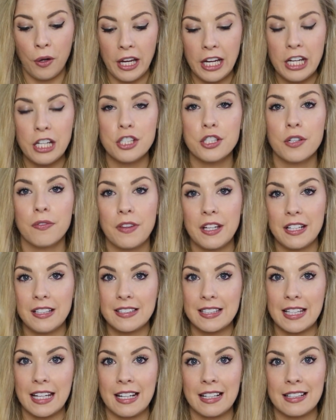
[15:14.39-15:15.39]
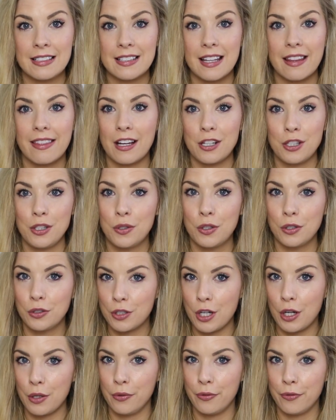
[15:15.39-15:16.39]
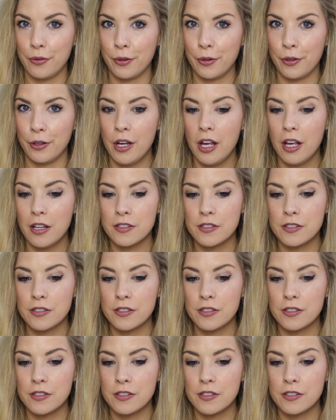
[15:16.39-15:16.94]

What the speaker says: each of these things that you could go for.